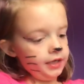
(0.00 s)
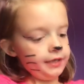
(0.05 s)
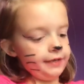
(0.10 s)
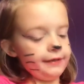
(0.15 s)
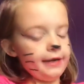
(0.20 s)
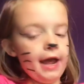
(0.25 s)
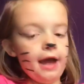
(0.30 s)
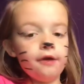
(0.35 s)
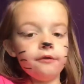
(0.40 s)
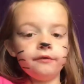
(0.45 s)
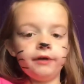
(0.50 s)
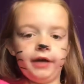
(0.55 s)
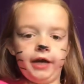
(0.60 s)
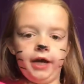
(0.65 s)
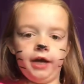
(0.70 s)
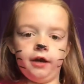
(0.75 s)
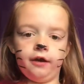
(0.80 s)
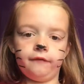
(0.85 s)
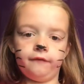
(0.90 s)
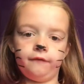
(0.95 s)
Now
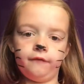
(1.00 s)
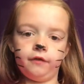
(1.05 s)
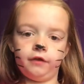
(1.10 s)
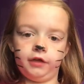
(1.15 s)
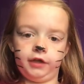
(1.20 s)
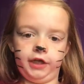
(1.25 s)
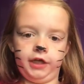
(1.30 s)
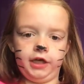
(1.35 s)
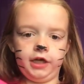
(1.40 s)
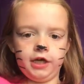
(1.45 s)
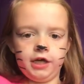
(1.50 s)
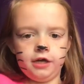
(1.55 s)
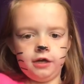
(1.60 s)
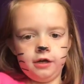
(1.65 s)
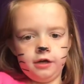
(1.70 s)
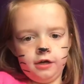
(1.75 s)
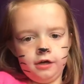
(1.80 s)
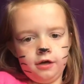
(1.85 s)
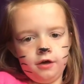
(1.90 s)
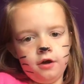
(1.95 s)
carefully,
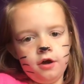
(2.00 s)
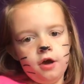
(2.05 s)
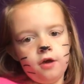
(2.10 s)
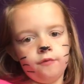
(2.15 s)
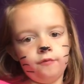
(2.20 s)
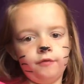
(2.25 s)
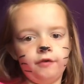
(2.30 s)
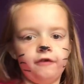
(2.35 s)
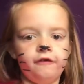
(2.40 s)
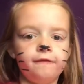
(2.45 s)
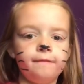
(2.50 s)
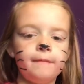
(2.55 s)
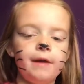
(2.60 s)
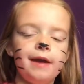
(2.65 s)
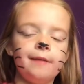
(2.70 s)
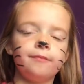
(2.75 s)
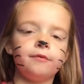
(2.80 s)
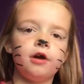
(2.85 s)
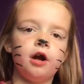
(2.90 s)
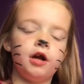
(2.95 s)
with
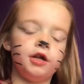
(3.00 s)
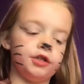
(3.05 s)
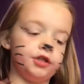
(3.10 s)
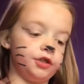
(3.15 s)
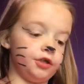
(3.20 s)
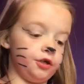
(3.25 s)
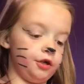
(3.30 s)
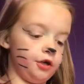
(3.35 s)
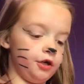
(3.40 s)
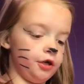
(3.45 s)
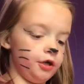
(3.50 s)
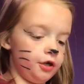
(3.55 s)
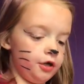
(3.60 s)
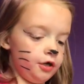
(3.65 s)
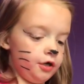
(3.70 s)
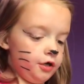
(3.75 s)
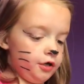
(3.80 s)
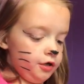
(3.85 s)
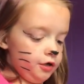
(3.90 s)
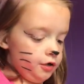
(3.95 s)
my bronzer,
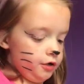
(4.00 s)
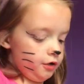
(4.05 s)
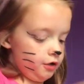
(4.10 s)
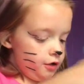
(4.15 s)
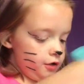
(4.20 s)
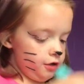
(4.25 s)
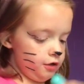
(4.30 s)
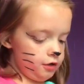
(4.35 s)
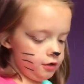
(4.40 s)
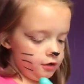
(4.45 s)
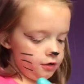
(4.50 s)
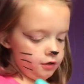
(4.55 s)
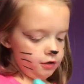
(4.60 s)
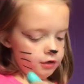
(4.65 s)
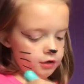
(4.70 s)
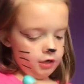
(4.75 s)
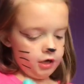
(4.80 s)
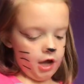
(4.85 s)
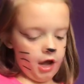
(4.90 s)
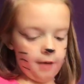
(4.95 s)

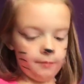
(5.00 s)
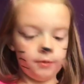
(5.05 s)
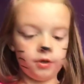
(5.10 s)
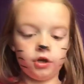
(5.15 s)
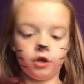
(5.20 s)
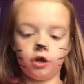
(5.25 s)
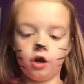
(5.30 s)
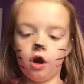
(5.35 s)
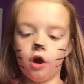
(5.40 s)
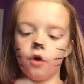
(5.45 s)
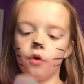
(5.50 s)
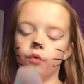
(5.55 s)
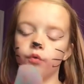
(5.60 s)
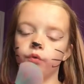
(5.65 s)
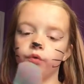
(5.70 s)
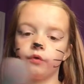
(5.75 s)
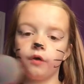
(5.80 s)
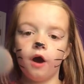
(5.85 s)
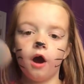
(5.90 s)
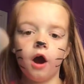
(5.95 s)
I'm going to go
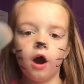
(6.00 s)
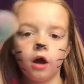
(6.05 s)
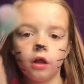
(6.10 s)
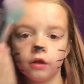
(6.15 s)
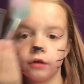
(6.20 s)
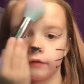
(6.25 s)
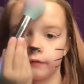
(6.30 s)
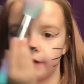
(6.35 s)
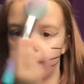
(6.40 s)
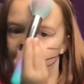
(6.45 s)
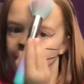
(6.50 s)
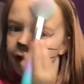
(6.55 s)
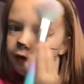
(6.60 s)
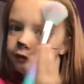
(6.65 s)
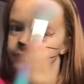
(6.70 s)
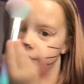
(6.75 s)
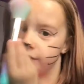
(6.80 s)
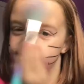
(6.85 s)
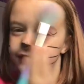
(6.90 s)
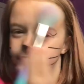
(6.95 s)
all
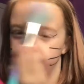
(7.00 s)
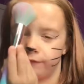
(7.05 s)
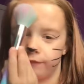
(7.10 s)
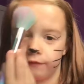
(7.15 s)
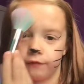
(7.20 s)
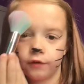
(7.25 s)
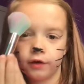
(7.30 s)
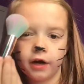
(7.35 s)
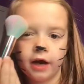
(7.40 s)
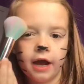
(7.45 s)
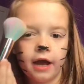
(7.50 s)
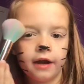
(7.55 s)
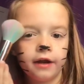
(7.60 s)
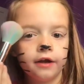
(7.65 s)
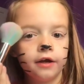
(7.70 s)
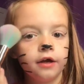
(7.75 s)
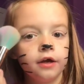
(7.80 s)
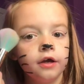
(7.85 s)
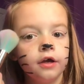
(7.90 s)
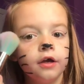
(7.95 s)
around the
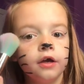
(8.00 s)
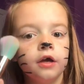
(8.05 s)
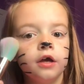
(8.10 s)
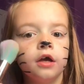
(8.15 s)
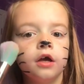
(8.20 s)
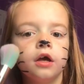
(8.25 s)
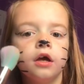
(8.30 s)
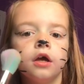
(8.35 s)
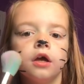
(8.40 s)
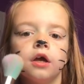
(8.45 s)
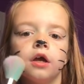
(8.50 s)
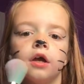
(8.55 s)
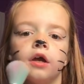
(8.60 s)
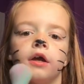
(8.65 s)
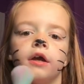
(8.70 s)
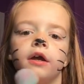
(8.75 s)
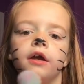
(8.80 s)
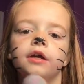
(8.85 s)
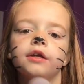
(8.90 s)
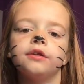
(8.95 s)
forehead
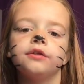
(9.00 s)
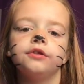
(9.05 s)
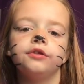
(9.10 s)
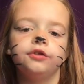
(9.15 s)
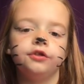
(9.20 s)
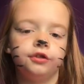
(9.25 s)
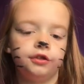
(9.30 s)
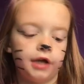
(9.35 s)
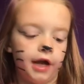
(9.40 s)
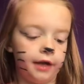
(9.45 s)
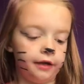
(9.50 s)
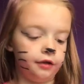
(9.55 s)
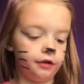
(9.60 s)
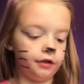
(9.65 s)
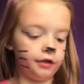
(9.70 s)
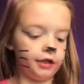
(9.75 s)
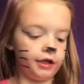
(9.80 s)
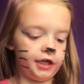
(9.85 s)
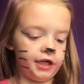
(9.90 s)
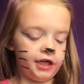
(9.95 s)
and
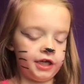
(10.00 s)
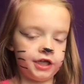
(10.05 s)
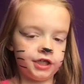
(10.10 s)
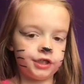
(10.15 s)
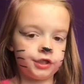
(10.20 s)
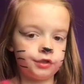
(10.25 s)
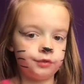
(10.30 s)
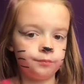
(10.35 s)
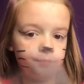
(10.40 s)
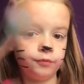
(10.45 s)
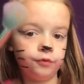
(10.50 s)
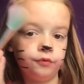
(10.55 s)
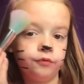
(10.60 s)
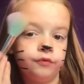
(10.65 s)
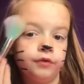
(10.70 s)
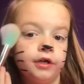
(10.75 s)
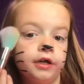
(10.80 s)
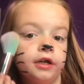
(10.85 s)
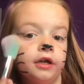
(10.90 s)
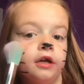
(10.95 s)
gently
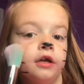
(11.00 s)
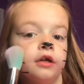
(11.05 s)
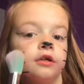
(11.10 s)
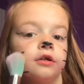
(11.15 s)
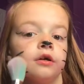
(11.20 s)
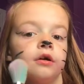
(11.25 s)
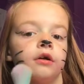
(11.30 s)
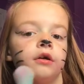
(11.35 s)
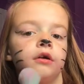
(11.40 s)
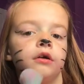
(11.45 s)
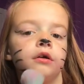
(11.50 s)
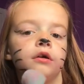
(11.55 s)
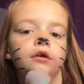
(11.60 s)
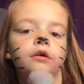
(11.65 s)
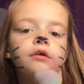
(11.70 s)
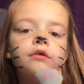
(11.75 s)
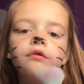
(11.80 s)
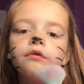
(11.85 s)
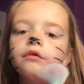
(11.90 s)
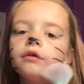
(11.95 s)
smoothen it
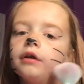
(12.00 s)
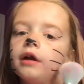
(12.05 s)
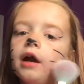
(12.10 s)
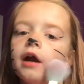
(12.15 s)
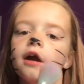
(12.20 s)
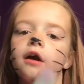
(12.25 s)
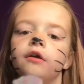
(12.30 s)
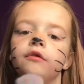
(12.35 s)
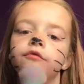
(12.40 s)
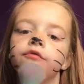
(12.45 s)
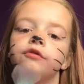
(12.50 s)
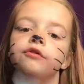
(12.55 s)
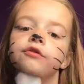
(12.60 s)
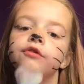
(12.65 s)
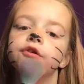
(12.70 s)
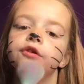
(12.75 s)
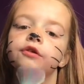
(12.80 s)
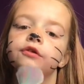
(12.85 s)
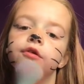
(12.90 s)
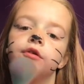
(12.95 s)
around